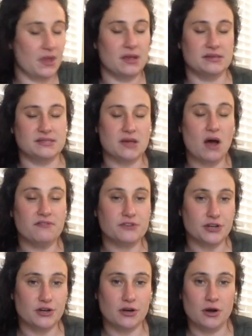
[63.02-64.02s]

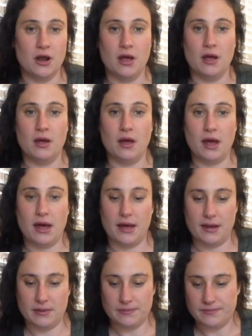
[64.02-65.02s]
softer,
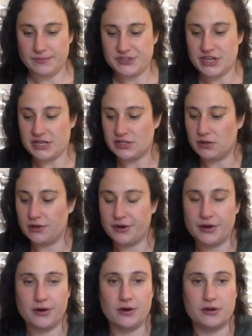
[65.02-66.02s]

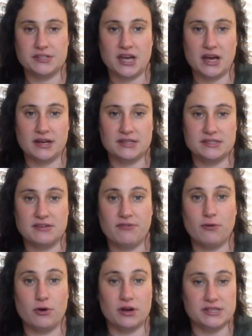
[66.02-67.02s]
gentler tugs
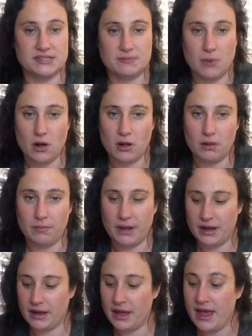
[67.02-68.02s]
for a small
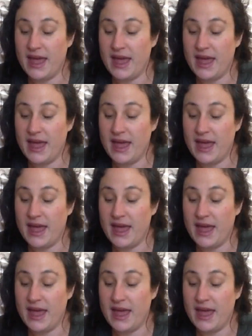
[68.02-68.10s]
bug